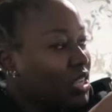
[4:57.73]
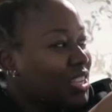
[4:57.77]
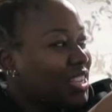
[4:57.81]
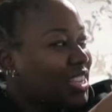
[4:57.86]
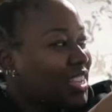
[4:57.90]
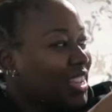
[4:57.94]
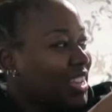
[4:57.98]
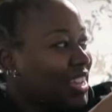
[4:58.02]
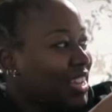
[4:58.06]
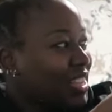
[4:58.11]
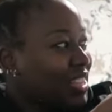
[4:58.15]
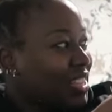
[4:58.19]

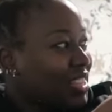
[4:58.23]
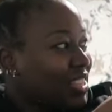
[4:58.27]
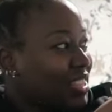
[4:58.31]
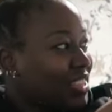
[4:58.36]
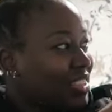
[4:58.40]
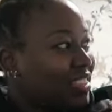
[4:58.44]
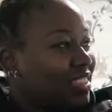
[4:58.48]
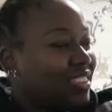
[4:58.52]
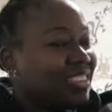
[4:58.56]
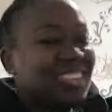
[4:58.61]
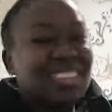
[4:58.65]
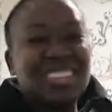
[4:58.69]
Yeah,
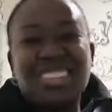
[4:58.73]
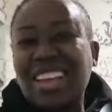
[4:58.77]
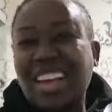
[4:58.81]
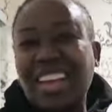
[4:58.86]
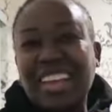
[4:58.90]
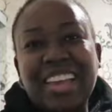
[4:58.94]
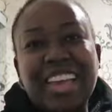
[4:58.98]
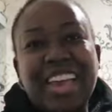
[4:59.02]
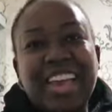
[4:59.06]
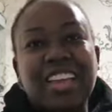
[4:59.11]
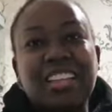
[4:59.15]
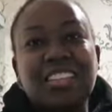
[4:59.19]
I
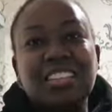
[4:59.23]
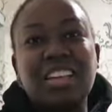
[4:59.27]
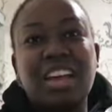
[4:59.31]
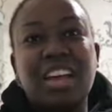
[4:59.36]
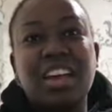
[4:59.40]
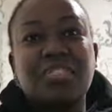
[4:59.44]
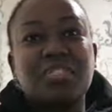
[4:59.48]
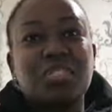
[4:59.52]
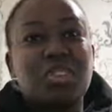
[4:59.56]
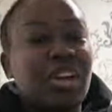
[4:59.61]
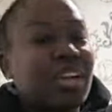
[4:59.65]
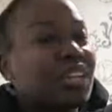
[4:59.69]
can't. I
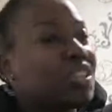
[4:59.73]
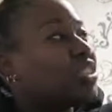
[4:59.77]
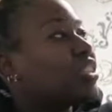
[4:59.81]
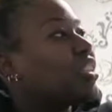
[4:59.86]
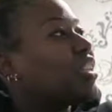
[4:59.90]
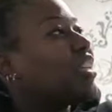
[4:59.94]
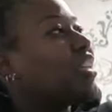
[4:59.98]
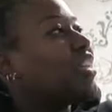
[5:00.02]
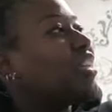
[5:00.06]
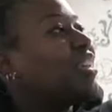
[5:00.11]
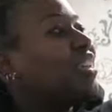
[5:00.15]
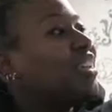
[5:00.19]
have to
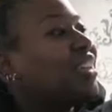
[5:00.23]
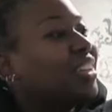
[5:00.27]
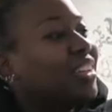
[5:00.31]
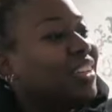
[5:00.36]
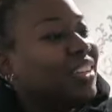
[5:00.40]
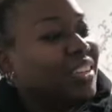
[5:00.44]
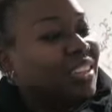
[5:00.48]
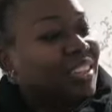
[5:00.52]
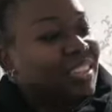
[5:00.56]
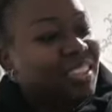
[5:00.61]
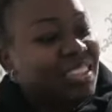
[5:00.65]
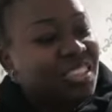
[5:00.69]
actually,
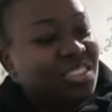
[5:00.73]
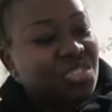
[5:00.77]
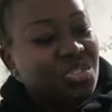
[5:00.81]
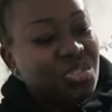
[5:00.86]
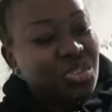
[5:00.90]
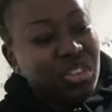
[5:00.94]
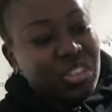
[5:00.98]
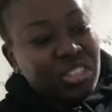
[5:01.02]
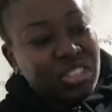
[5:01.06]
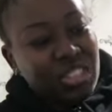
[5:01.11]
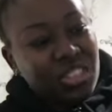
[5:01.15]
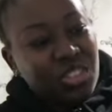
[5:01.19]
the
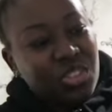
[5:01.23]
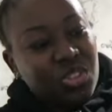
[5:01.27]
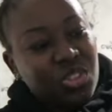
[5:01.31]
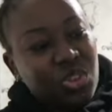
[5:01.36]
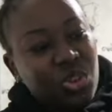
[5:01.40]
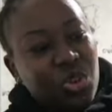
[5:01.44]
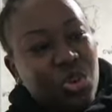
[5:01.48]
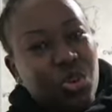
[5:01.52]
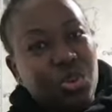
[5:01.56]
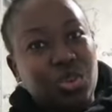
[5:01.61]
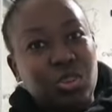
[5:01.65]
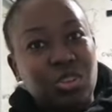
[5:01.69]
strings are
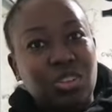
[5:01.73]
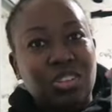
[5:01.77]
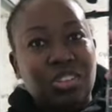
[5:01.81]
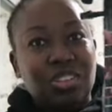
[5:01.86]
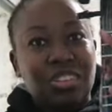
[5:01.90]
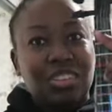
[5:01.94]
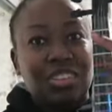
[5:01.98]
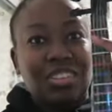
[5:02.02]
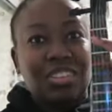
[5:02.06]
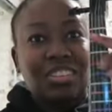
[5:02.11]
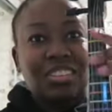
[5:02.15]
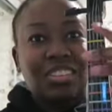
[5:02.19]
so,
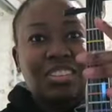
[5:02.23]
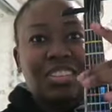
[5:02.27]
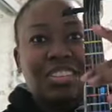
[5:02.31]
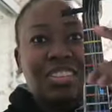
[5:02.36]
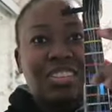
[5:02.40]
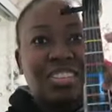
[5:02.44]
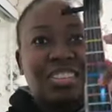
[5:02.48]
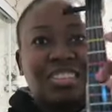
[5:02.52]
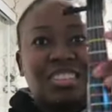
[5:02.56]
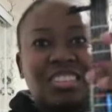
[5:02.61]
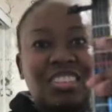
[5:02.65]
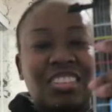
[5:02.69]

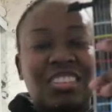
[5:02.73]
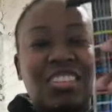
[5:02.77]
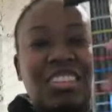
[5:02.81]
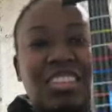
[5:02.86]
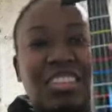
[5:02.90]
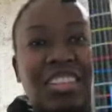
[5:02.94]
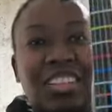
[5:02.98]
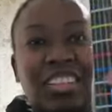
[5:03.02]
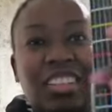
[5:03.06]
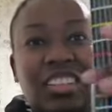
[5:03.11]
look,